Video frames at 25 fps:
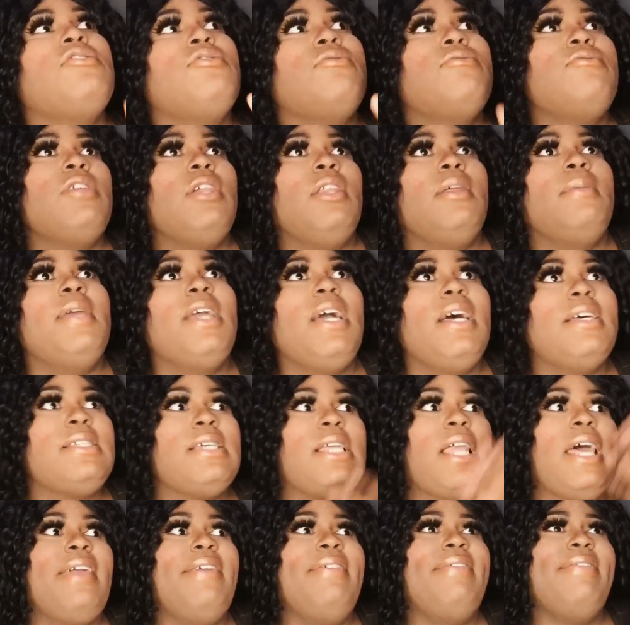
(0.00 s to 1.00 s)
usually because
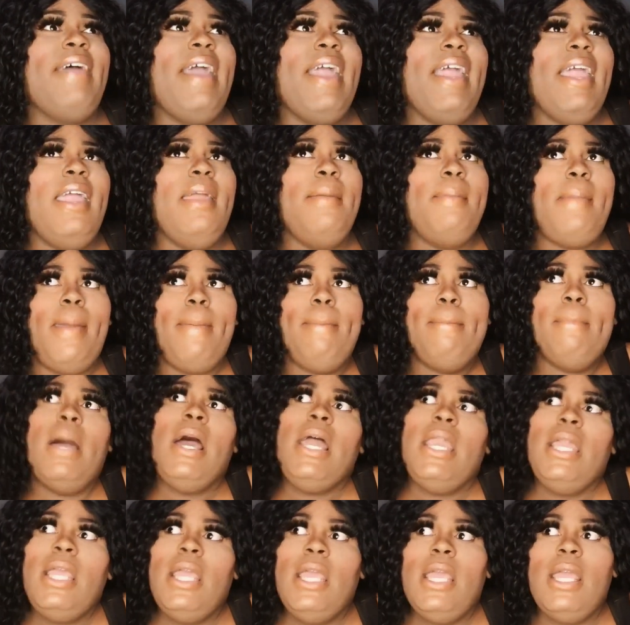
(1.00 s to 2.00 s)
of, like, fame and
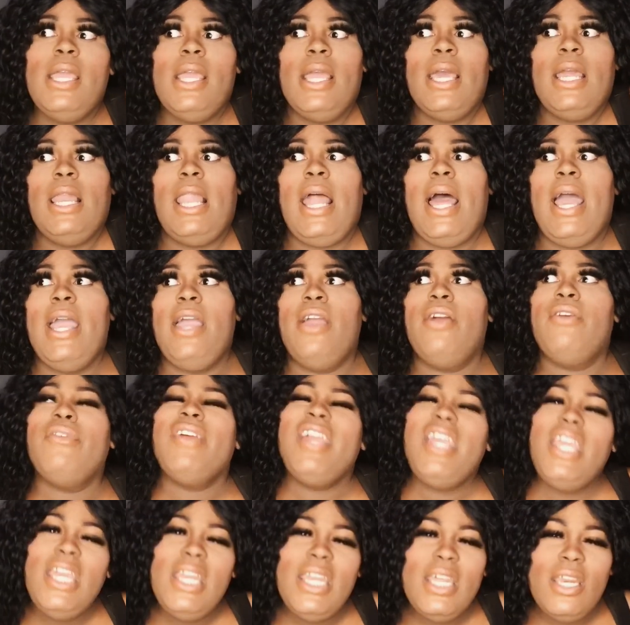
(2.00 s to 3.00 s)
money and, like,
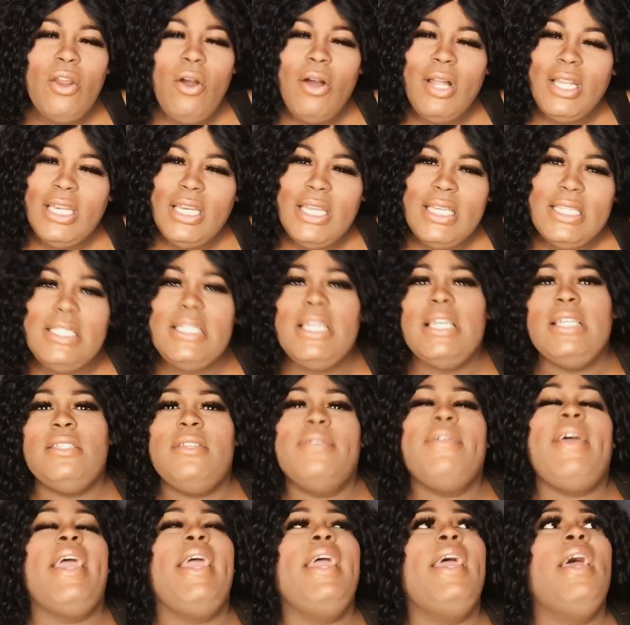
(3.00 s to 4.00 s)
greed and all of these
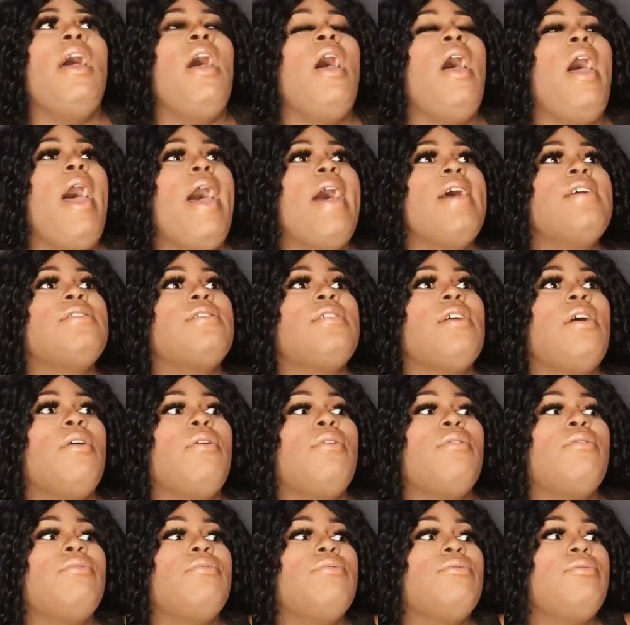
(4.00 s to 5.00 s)
things, right? And
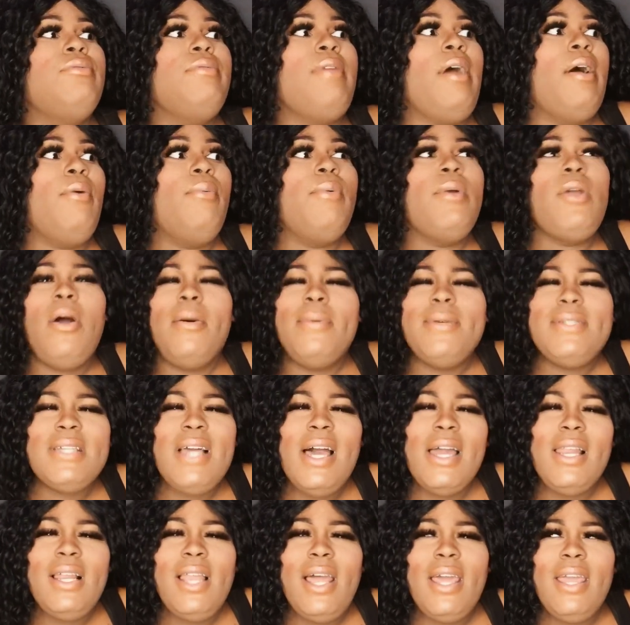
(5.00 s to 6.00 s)
so, you know, we always
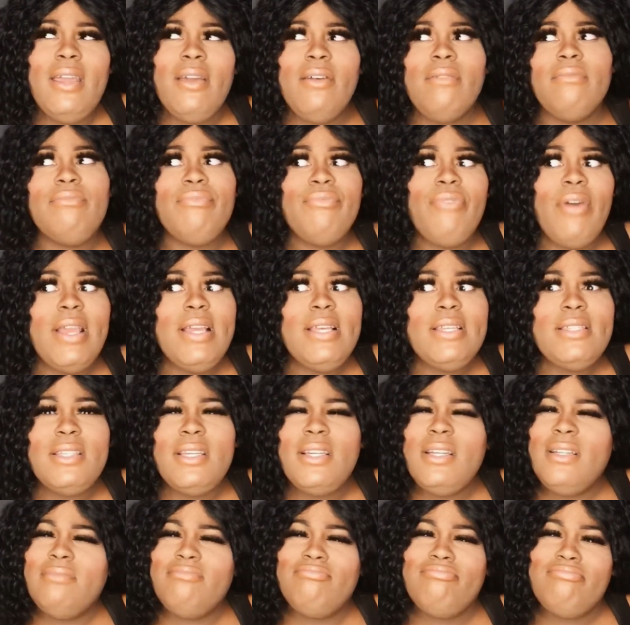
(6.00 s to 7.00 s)
kind of, like, raise
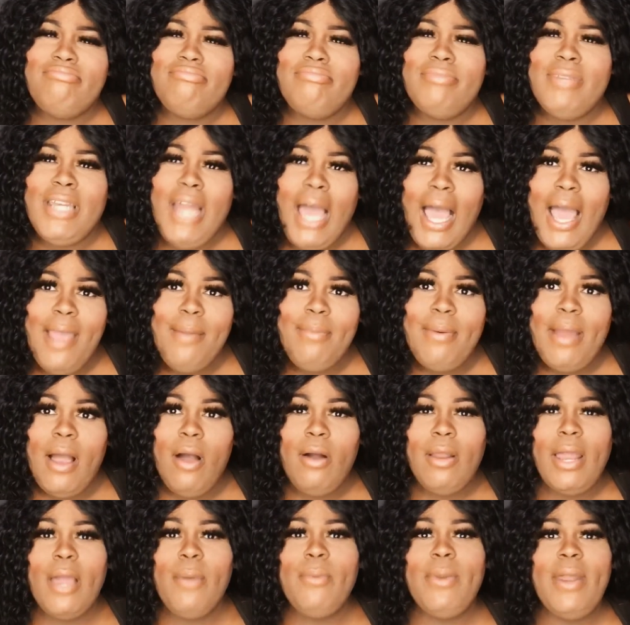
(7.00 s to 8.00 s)
an
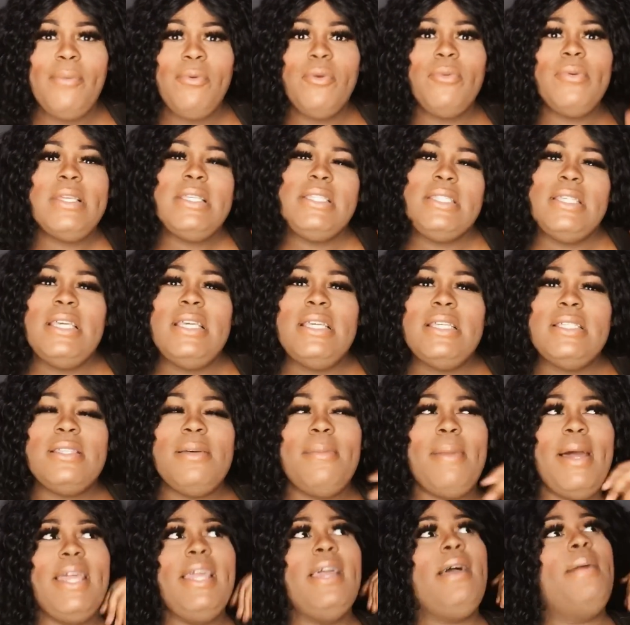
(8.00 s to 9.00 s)
eyebrow, like, whenever we see
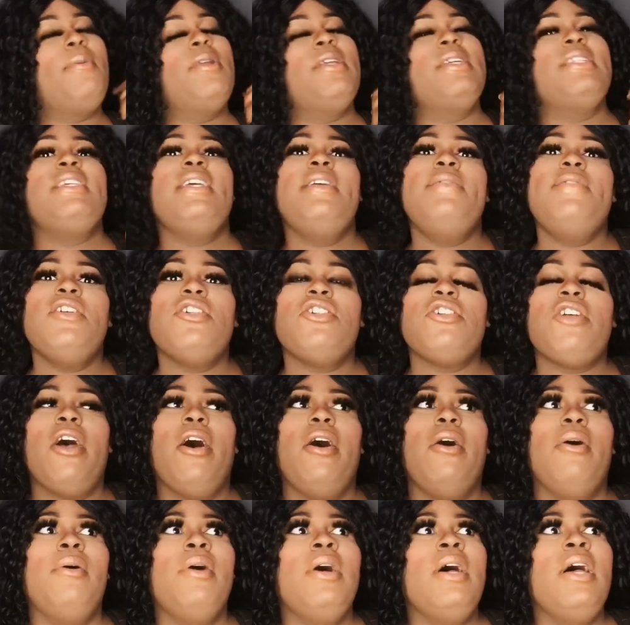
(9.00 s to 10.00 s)
somebody come on a TV
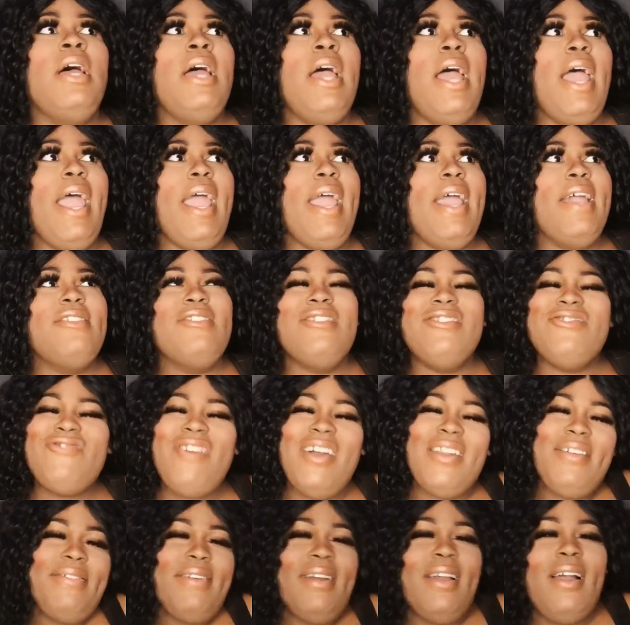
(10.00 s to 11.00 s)
show and just
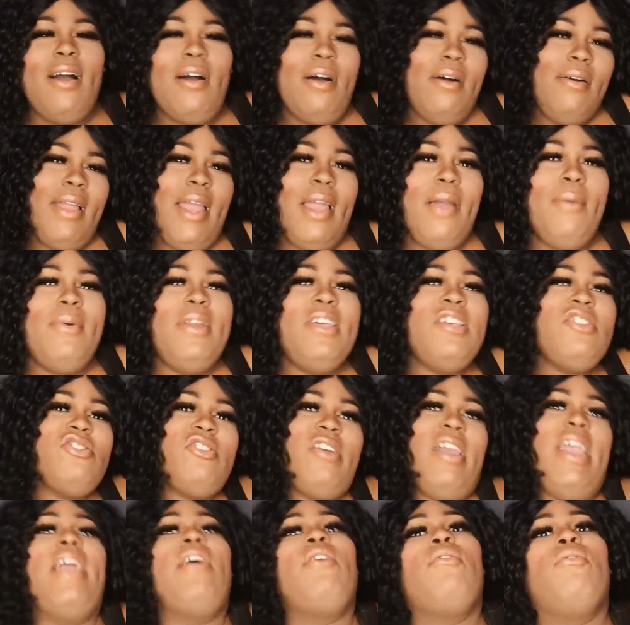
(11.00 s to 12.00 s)
try to figure out, okay, what
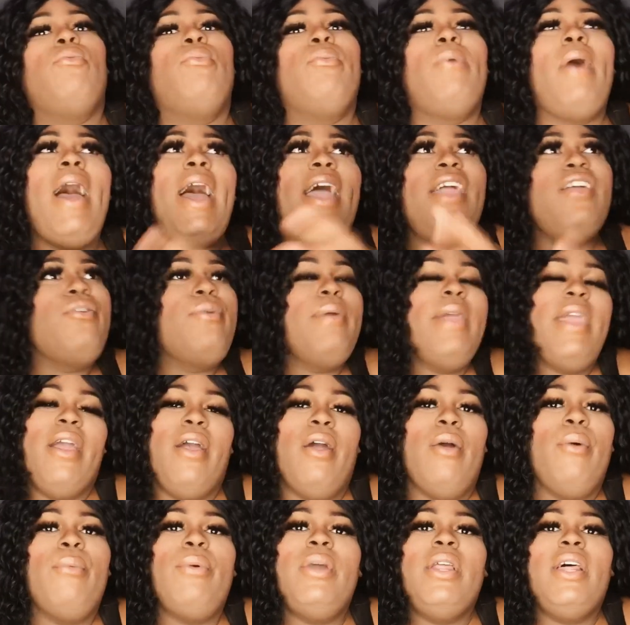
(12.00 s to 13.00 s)
is your angle? Why are you
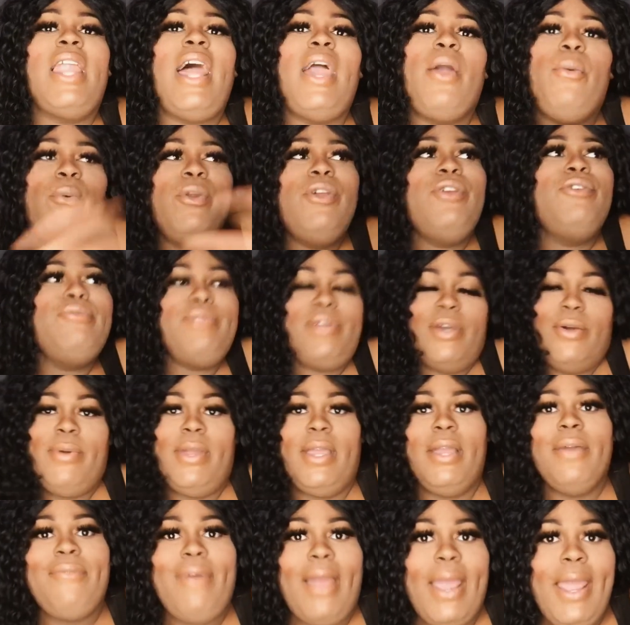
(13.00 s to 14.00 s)
here? What, like, what are you
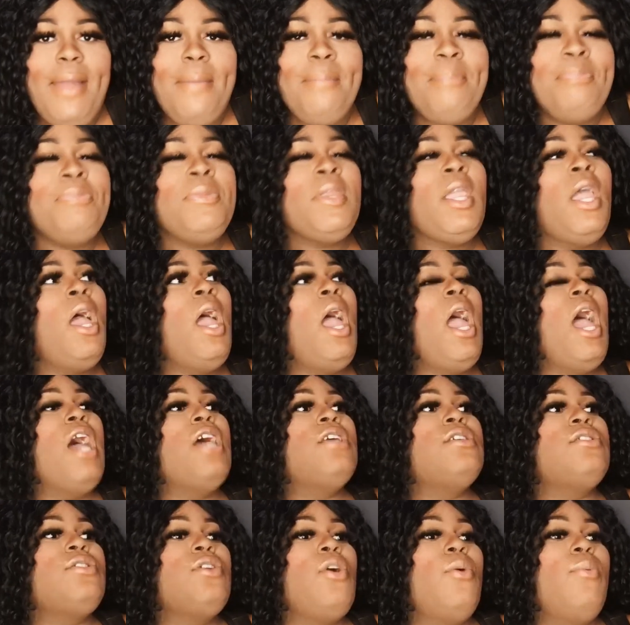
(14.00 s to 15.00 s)
doing, right?
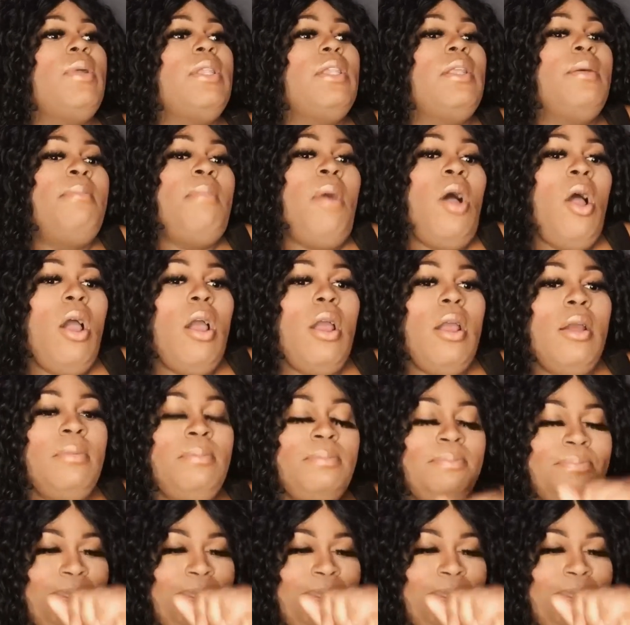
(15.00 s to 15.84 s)
And so with Lamar,